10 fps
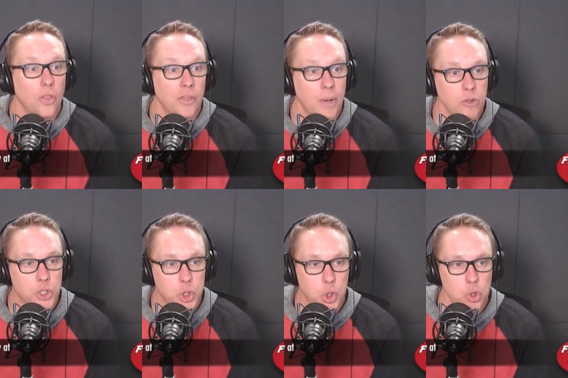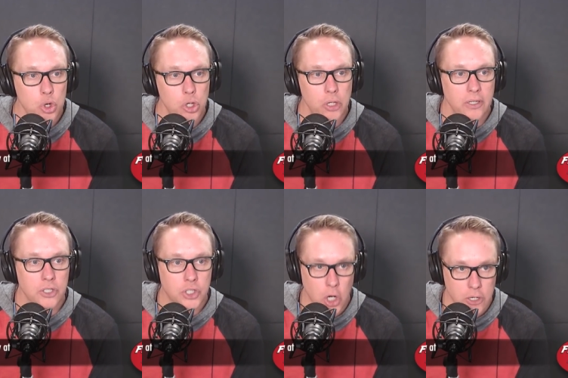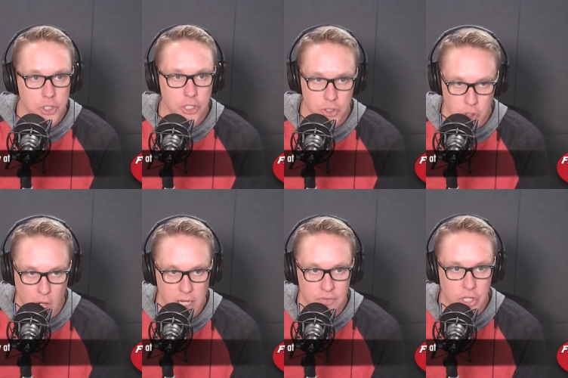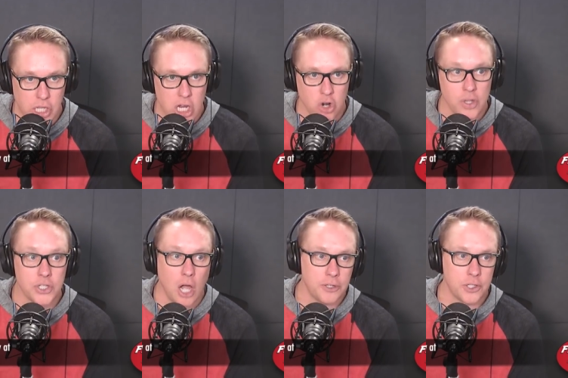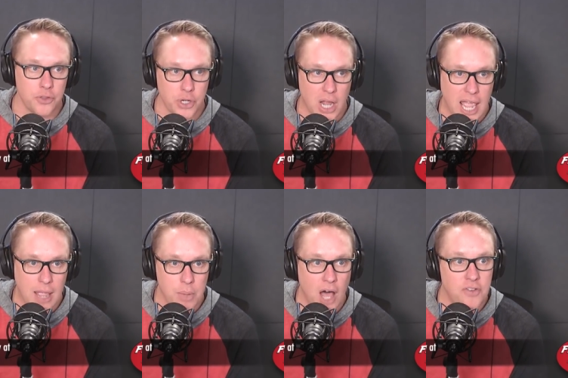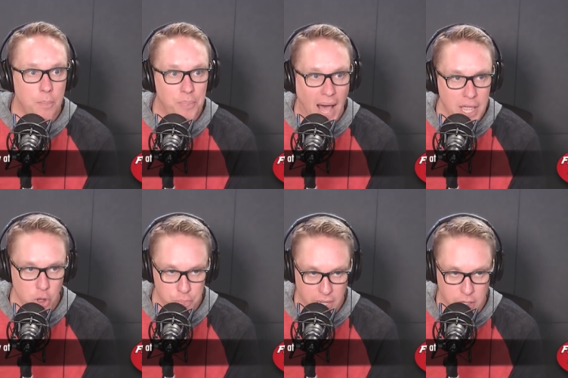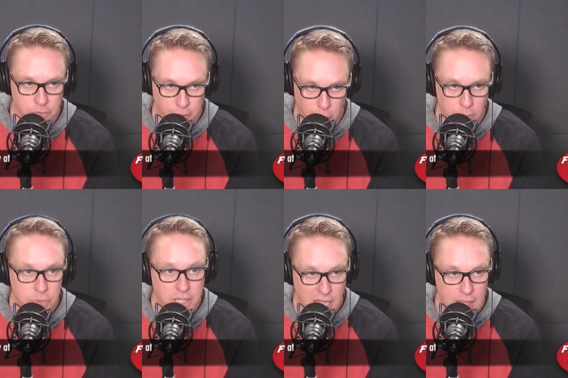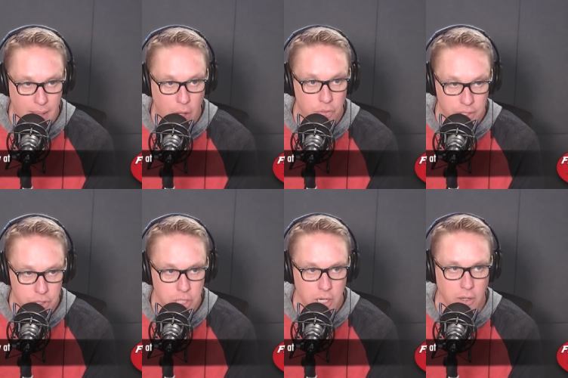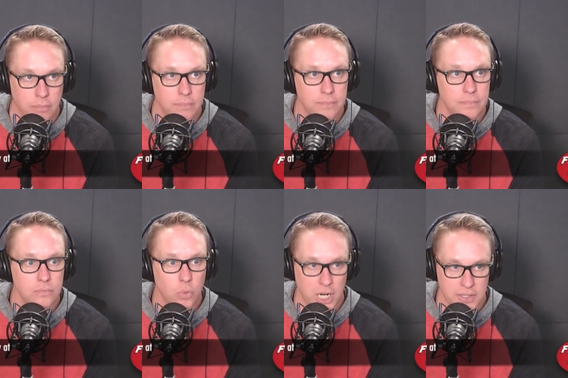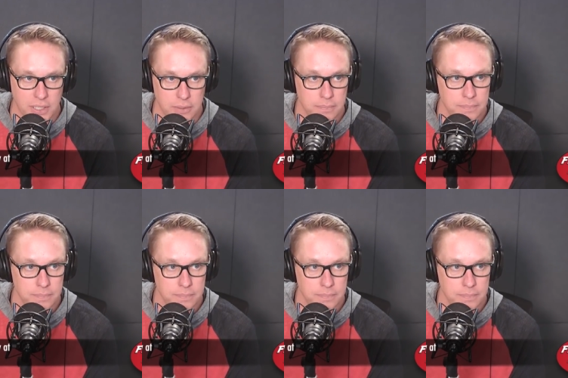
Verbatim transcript: The most Google-searched song of the year is also the name of a biopic film that came out this year. What is it?